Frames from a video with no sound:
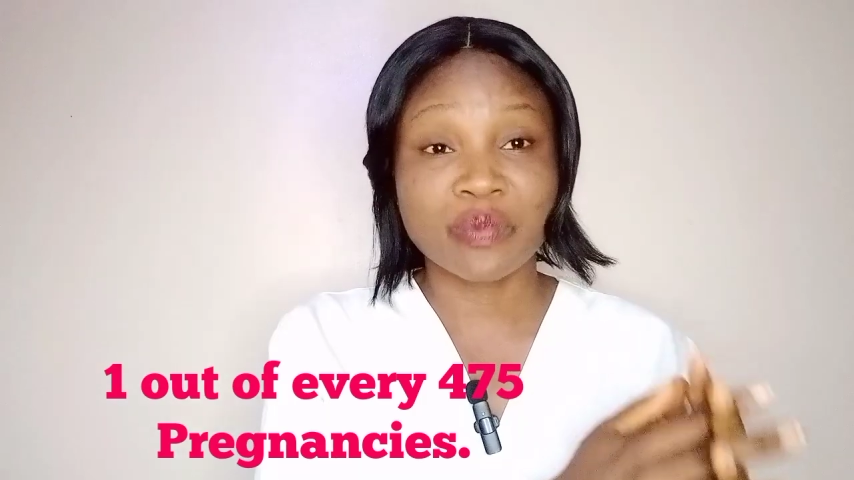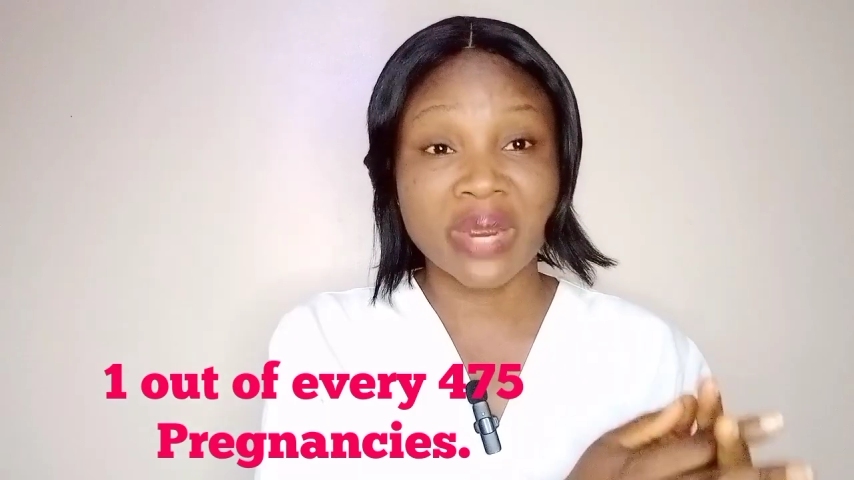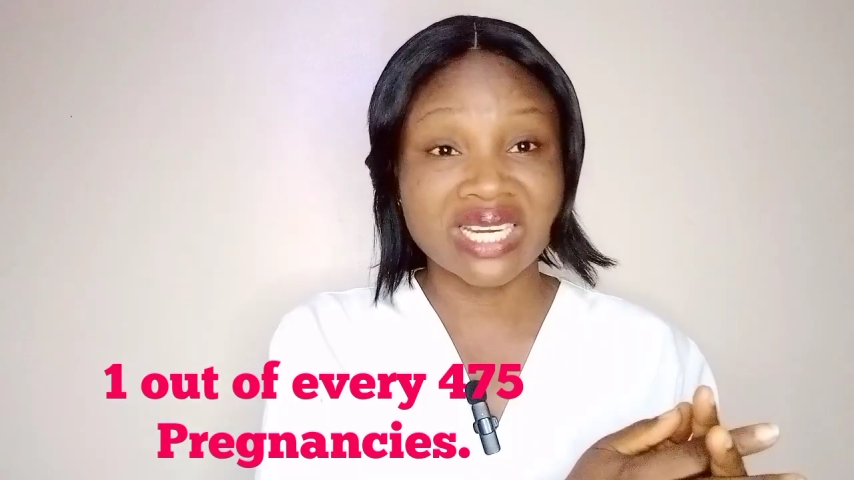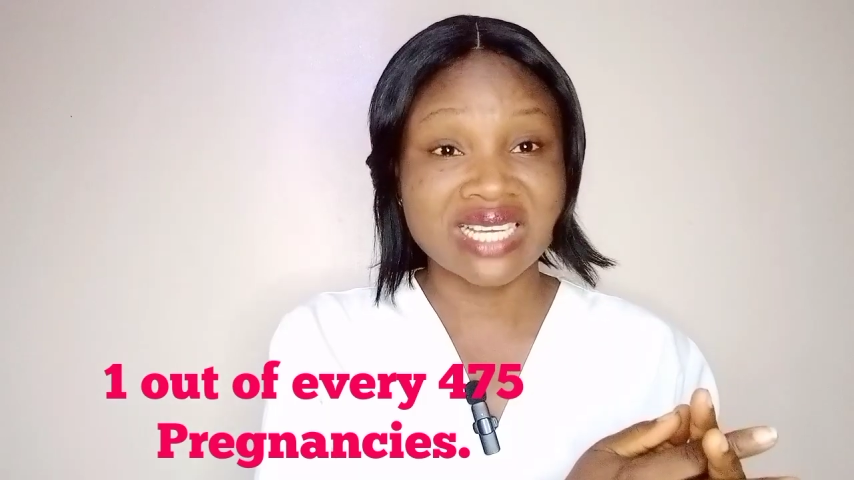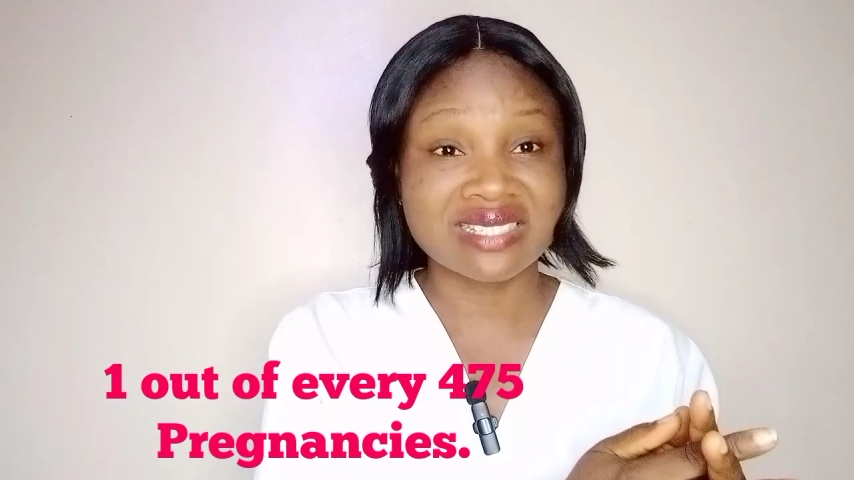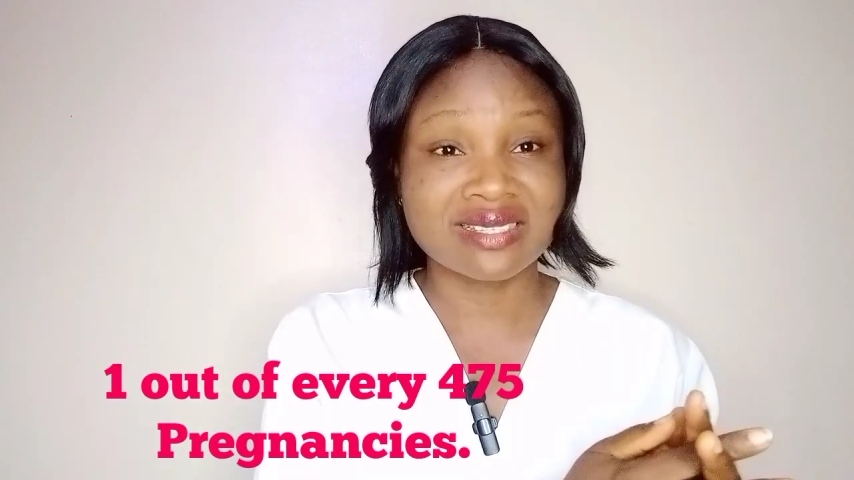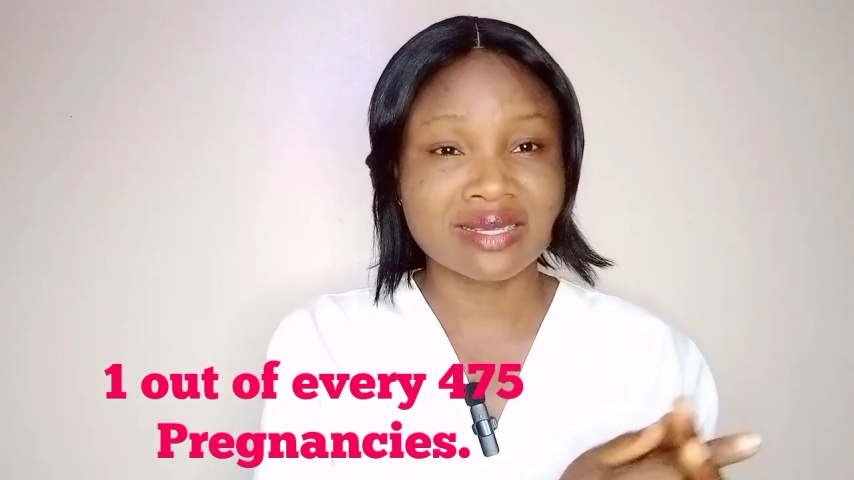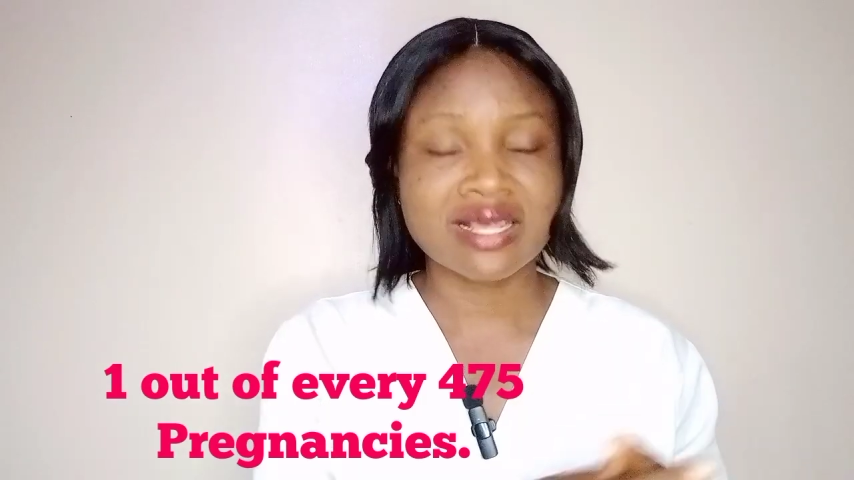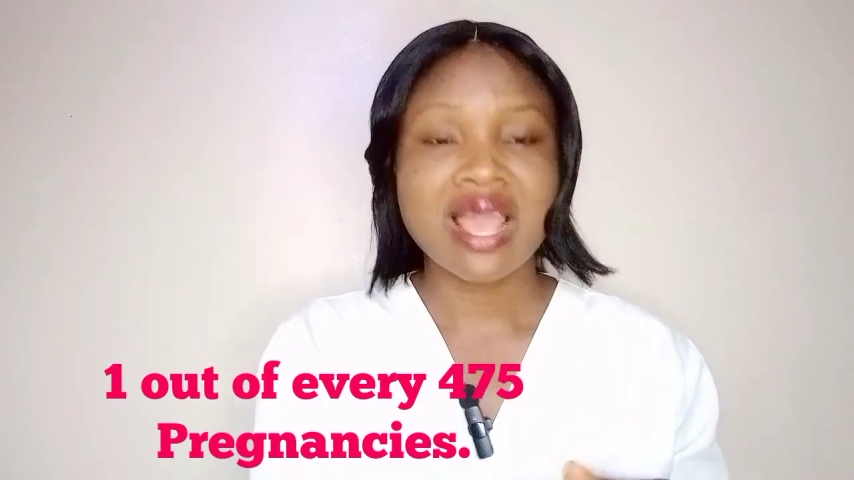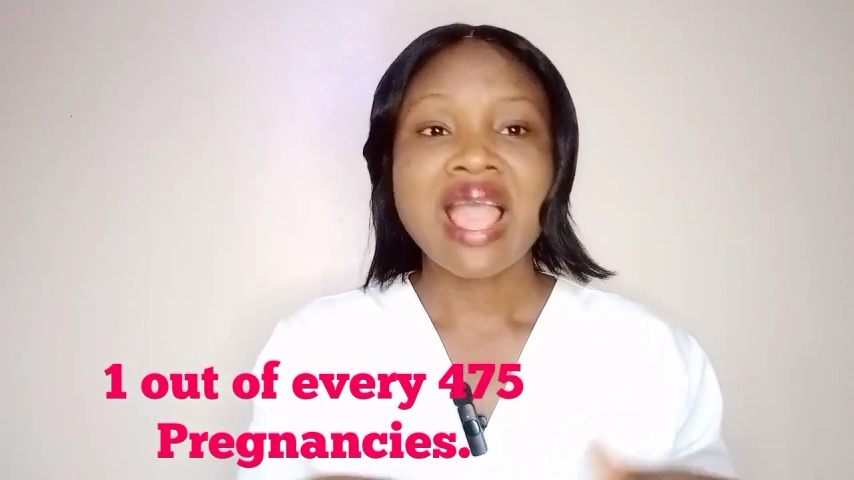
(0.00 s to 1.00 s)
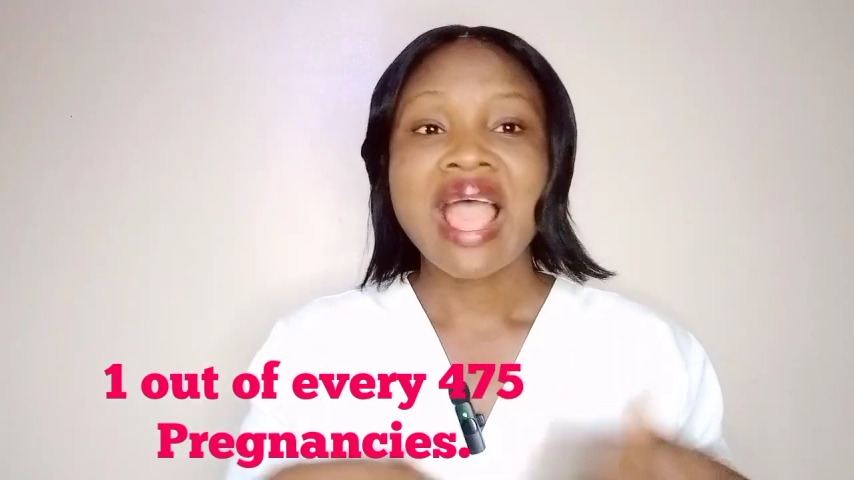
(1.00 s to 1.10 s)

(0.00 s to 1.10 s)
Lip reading: pregnancies.